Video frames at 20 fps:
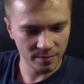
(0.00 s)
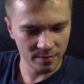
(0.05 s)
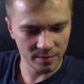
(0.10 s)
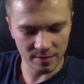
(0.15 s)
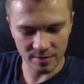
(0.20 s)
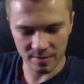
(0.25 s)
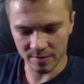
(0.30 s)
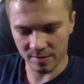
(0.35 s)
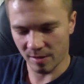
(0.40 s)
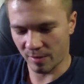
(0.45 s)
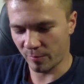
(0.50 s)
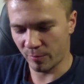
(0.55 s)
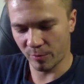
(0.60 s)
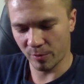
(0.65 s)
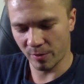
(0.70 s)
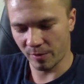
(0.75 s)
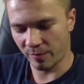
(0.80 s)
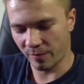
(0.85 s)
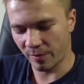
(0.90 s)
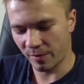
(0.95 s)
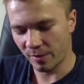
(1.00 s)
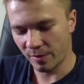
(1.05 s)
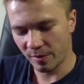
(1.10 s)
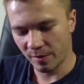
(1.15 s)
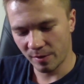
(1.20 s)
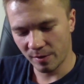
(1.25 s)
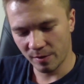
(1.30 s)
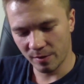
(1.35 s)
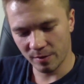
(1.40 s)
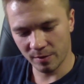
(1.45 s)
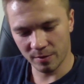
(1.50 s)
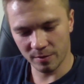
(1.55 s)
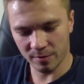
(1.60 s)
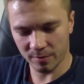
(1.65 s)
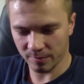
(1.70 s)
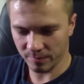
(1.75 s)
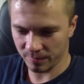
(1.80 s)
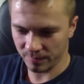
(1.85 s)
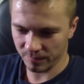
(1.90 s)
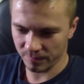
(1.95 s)
Let's start whatever.
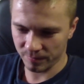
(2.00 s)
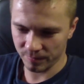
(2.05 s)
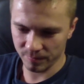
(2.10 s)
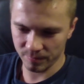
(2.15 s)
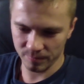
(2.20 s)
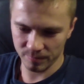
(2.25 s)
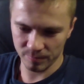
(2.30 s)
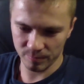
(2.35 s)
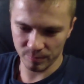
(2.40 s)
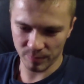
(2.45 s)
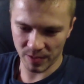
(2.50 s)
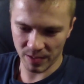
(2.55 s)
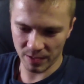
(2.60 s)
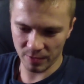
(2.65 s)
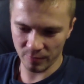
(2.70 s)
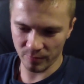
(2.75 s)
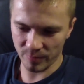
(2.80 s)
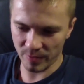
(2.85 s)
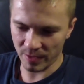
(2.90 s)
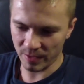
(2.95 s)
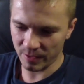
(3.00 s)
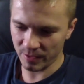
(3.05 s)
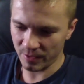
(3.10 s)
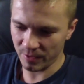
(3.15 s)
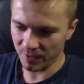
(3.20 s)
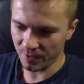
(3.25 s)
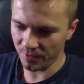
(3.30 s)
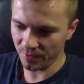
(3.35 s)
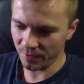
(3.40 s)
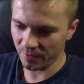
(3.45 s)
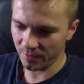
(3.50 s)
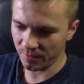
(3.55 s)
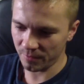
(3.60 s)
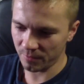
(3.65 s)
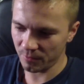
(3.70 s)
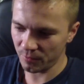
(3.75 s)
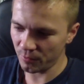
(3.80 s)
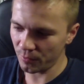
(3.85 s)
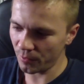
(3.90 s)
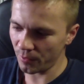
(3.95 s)
Uh, buddy of mine here
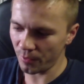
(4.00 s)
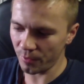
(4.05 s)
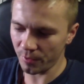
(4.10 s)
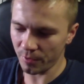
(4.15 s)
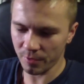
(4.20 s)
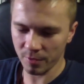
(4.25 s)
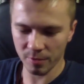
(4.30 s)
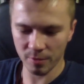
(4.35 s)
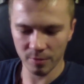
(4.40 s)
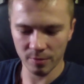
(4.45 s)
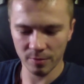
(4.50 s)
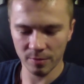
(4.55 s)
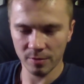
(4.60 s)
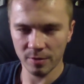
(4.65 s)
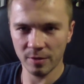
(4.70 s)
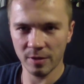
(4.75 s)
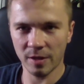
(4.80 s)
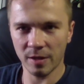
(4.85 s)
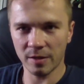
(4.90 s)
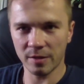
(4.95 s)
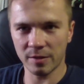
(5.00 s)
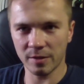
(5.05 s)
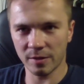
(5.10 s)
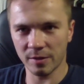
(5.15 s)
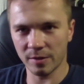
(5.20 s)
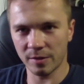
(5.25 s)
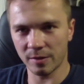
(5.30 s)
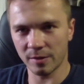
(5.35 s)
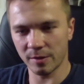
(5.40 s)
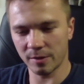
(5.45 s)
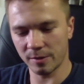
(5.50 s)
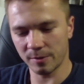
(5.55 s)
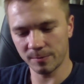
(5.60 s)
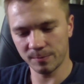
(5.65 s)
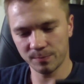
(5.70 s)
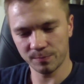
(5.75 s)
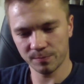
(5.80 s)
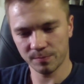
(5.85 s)
in New York got the uh,